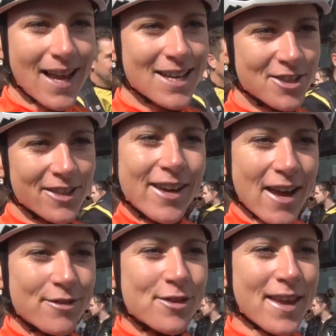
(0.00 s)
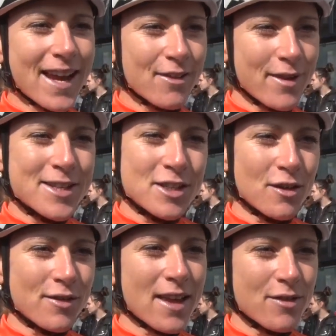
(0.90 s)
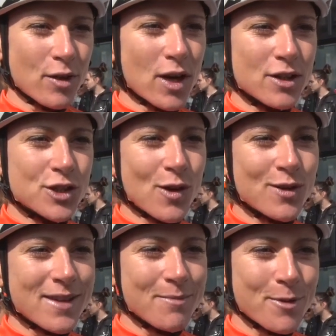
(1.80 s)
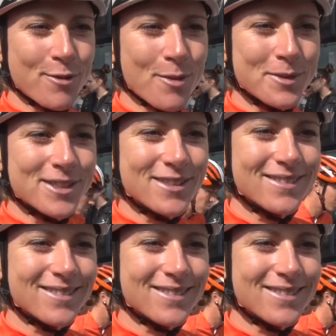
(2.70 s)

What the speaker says: Yeah, so we have to take advantage of that for our strong team performance.